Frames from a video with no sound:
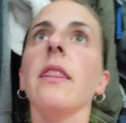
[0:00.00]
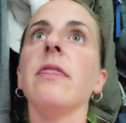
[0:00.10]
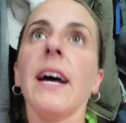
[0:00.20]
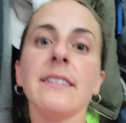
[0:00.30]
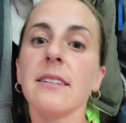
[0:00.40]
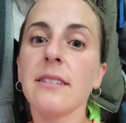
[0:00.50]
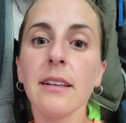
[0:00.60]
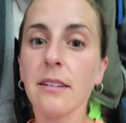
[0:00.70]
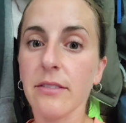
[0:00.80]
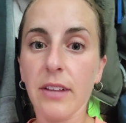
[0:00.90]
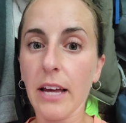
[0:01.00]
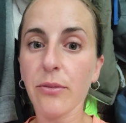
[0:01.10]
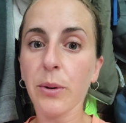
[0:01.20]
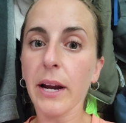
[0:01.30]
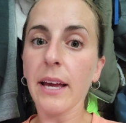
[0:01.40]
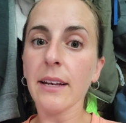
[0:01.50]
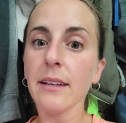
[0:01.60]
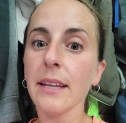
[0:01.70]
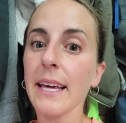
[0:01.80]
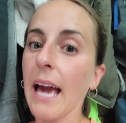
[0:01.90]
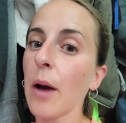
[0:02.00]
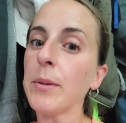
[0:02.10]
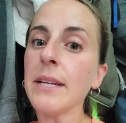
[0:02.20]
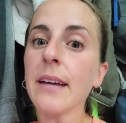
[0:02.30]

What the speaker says: That's the season of life we're in. Like how many